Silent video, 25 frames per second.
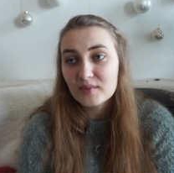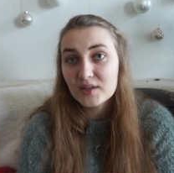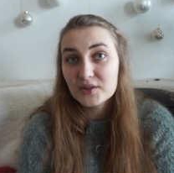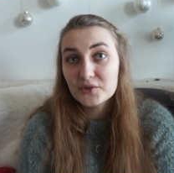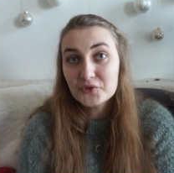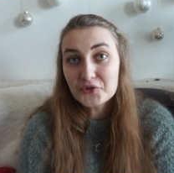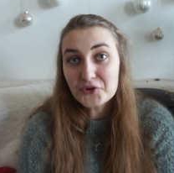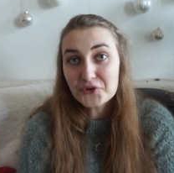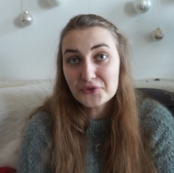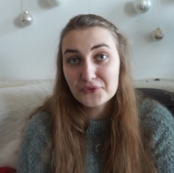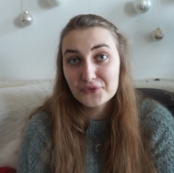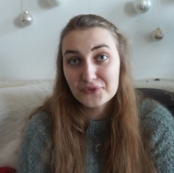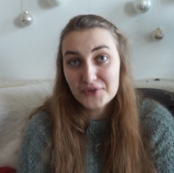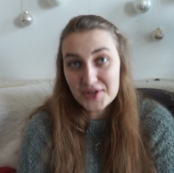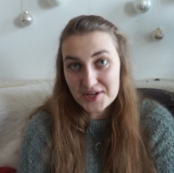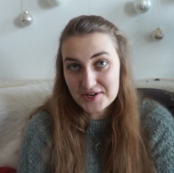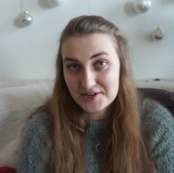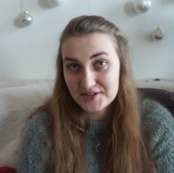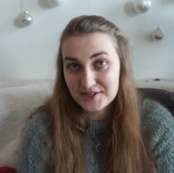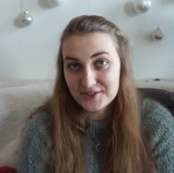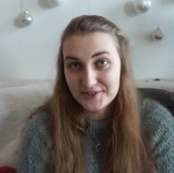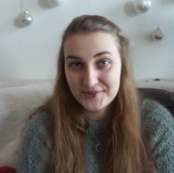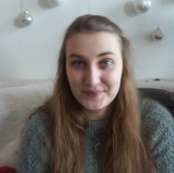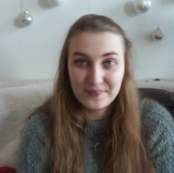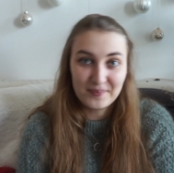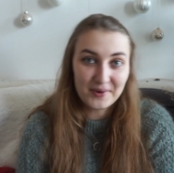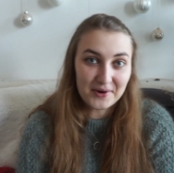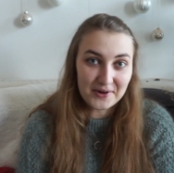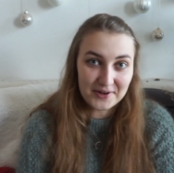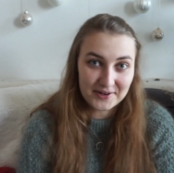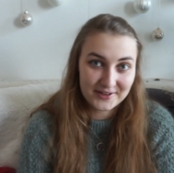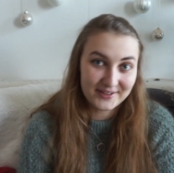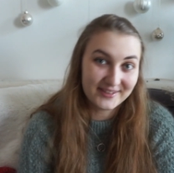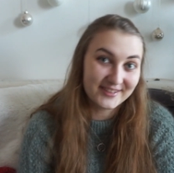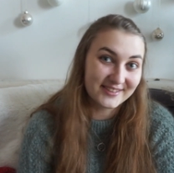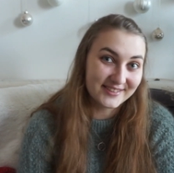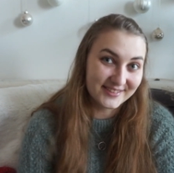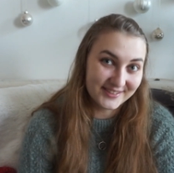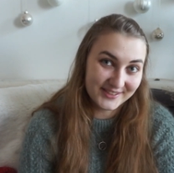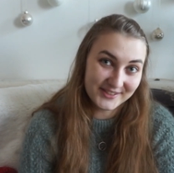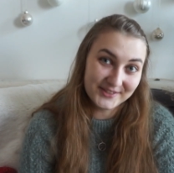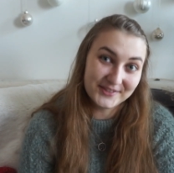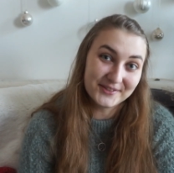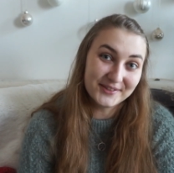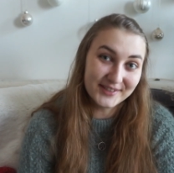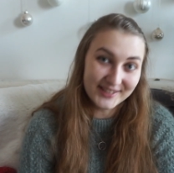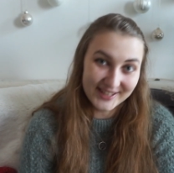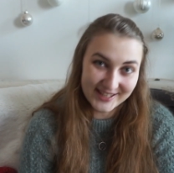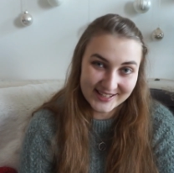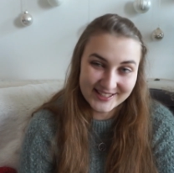to finish block and
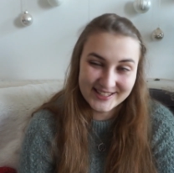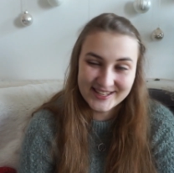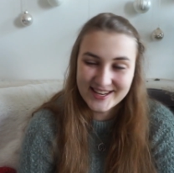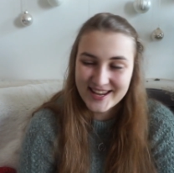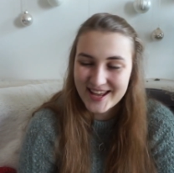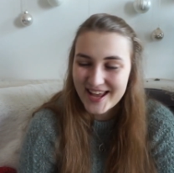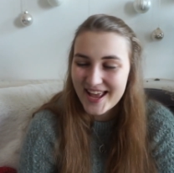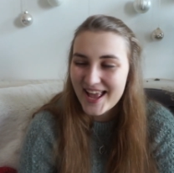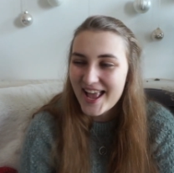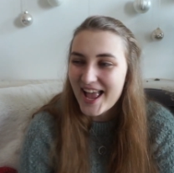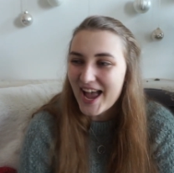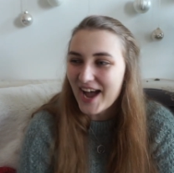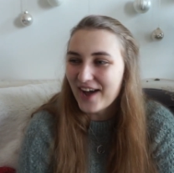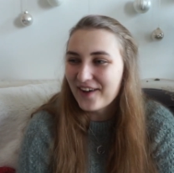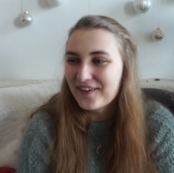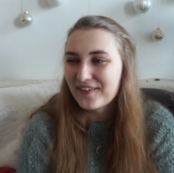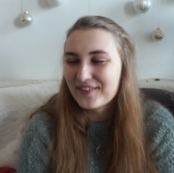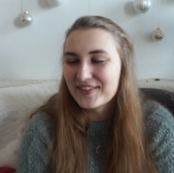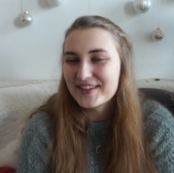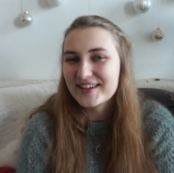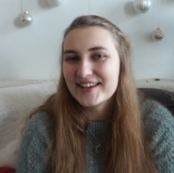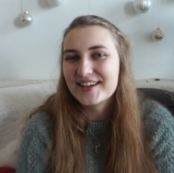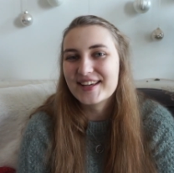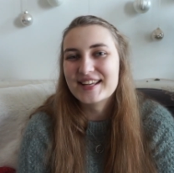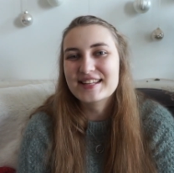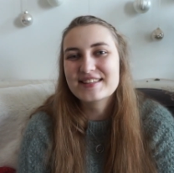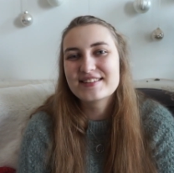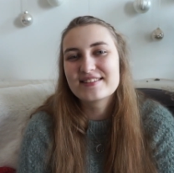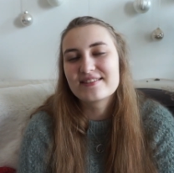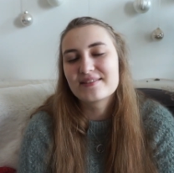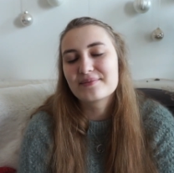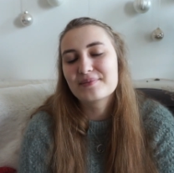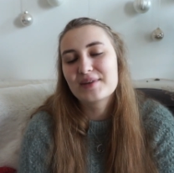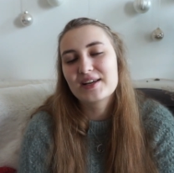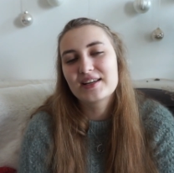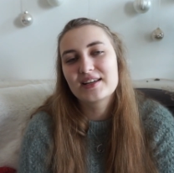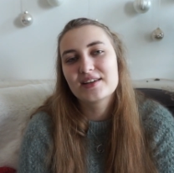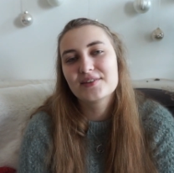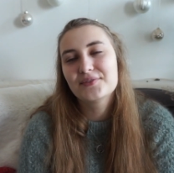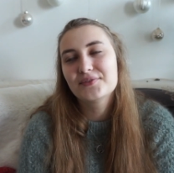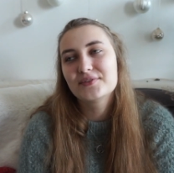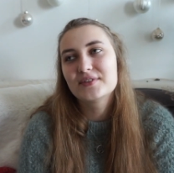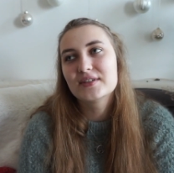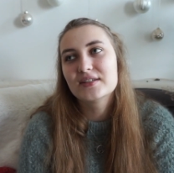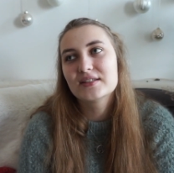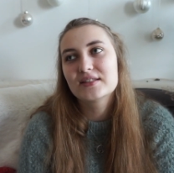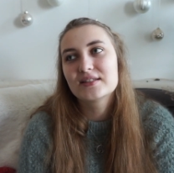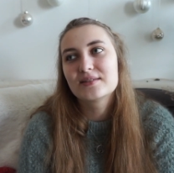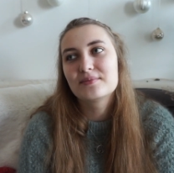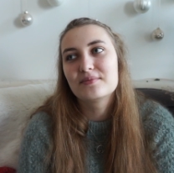sew it all the ends on my gift
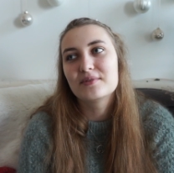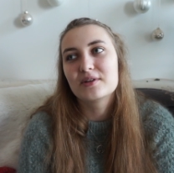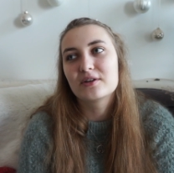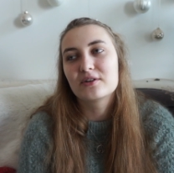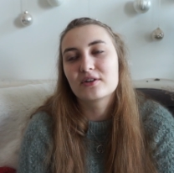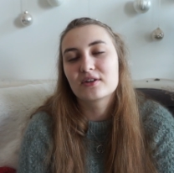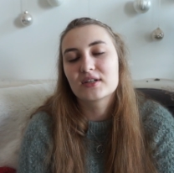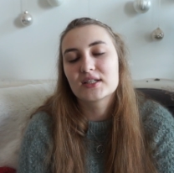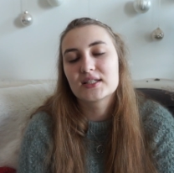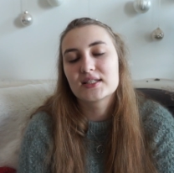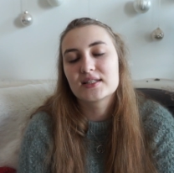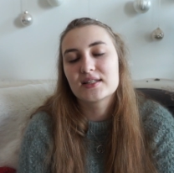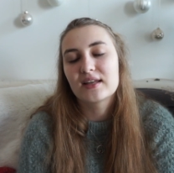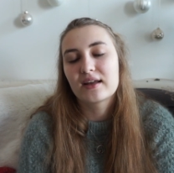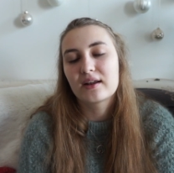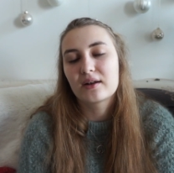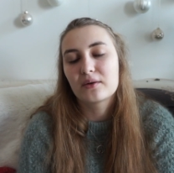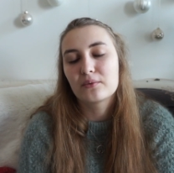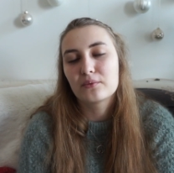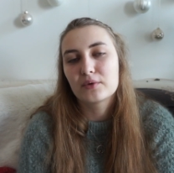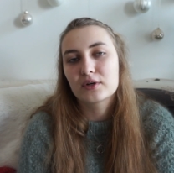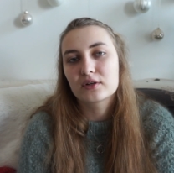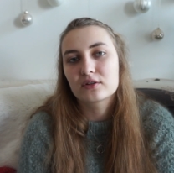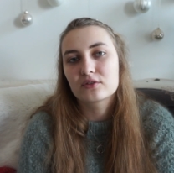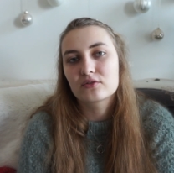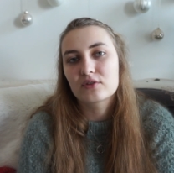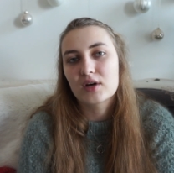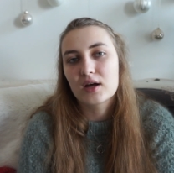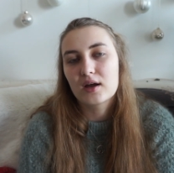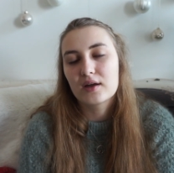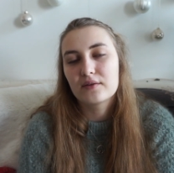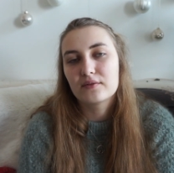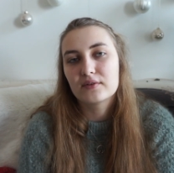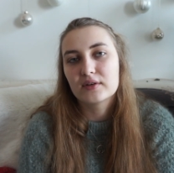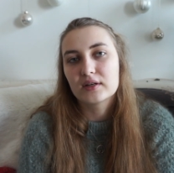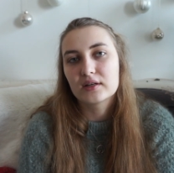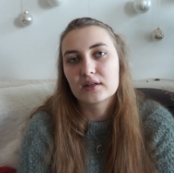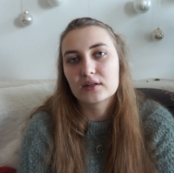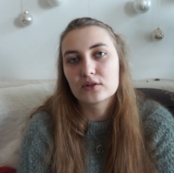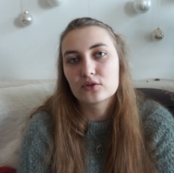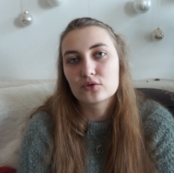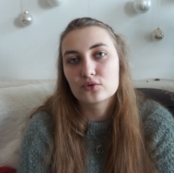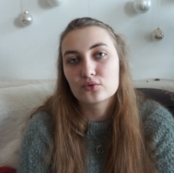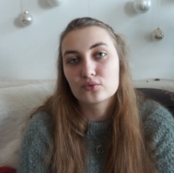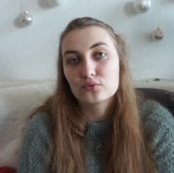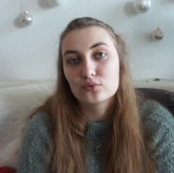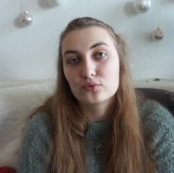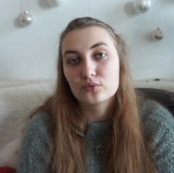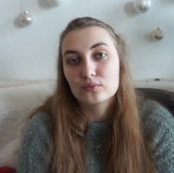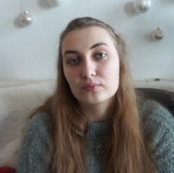knits, because then we're driving
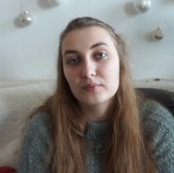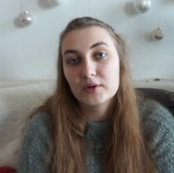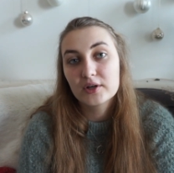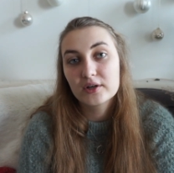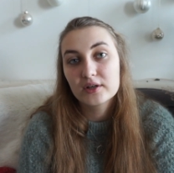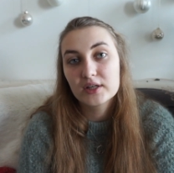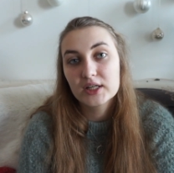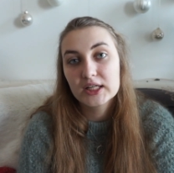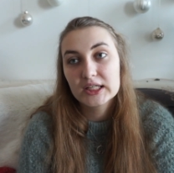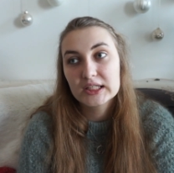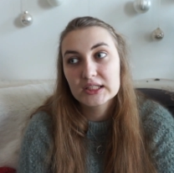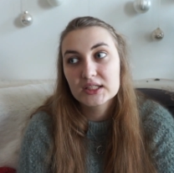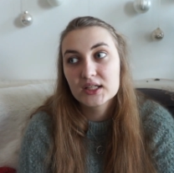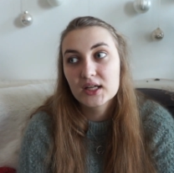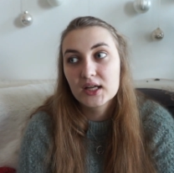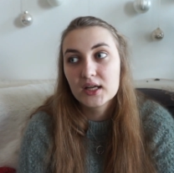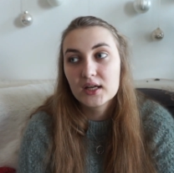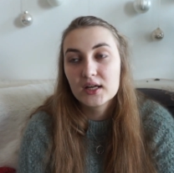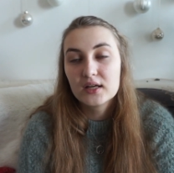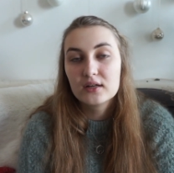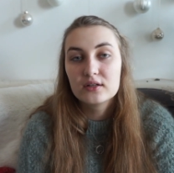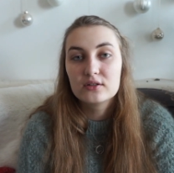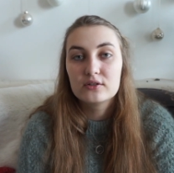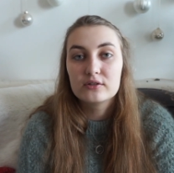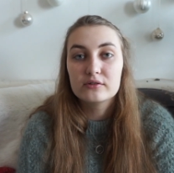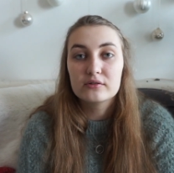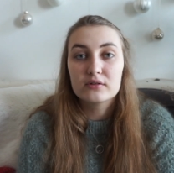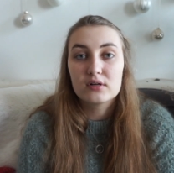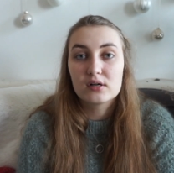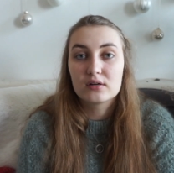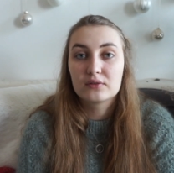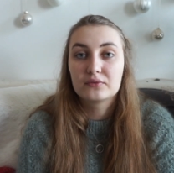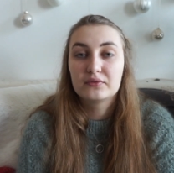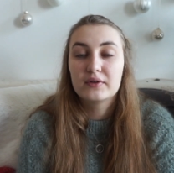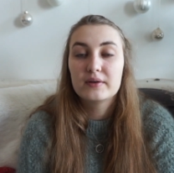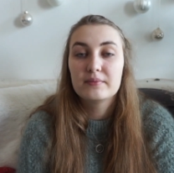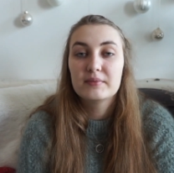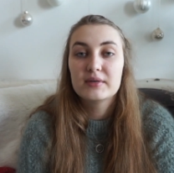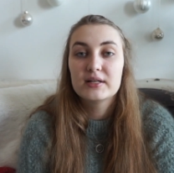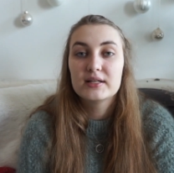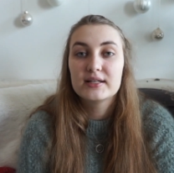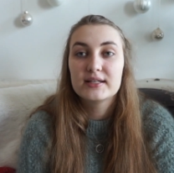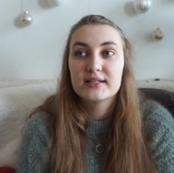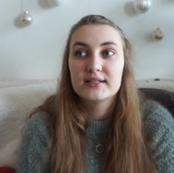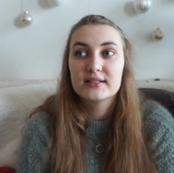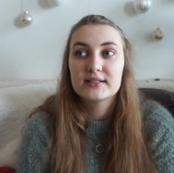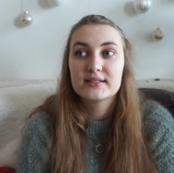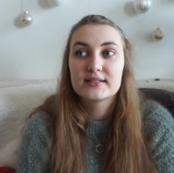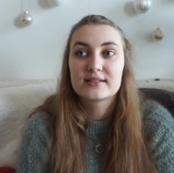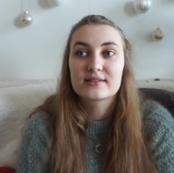to Berlin to our
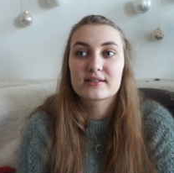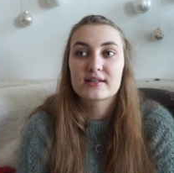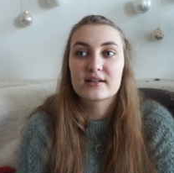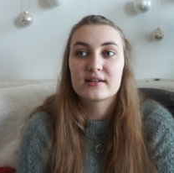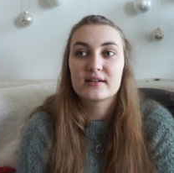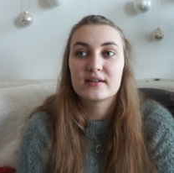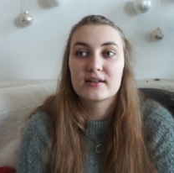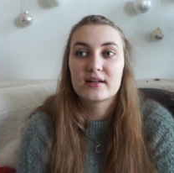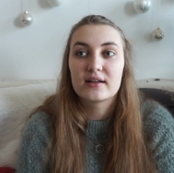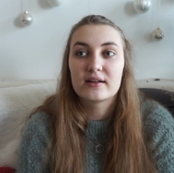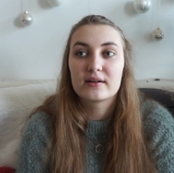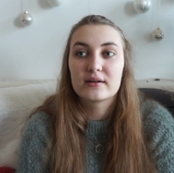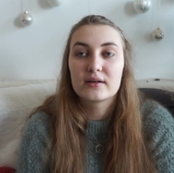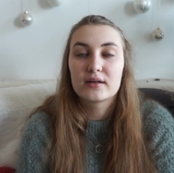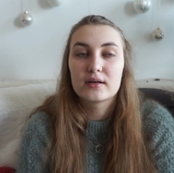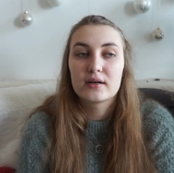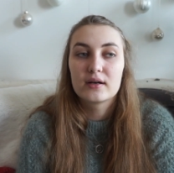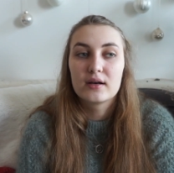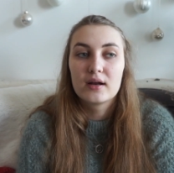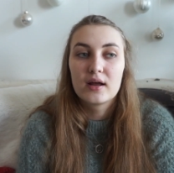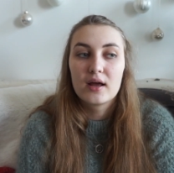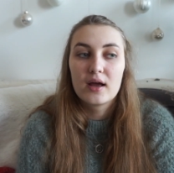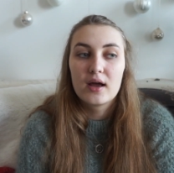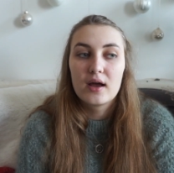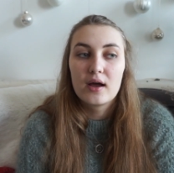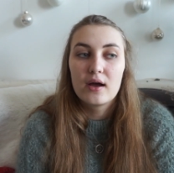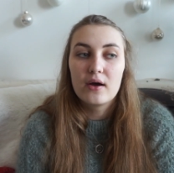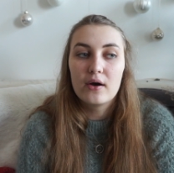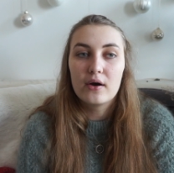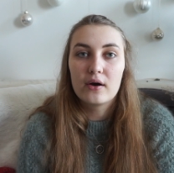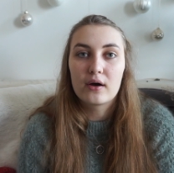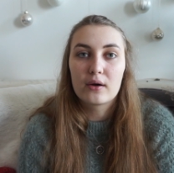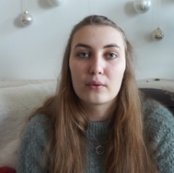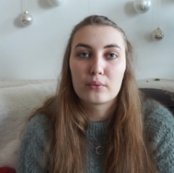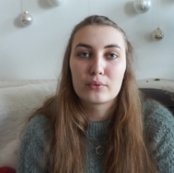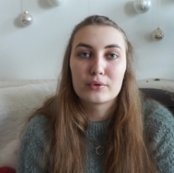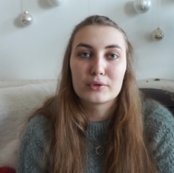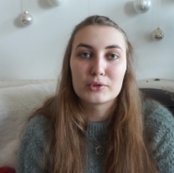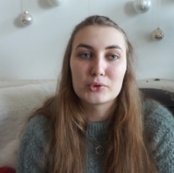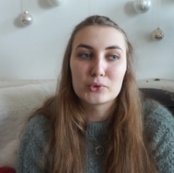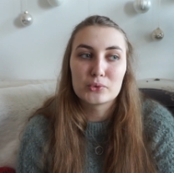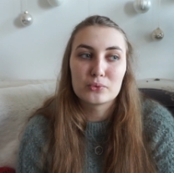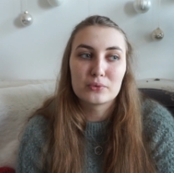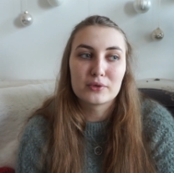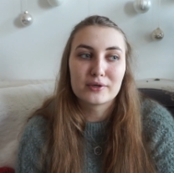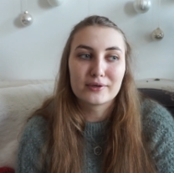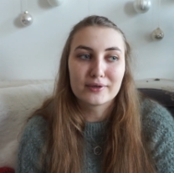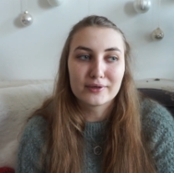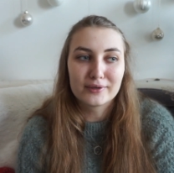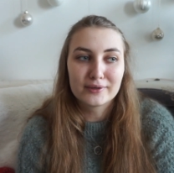families, and then we
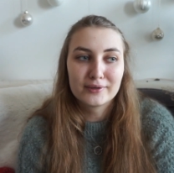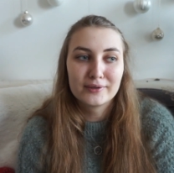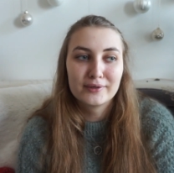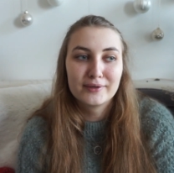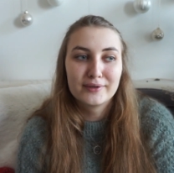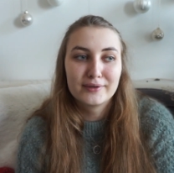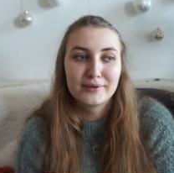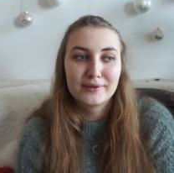do a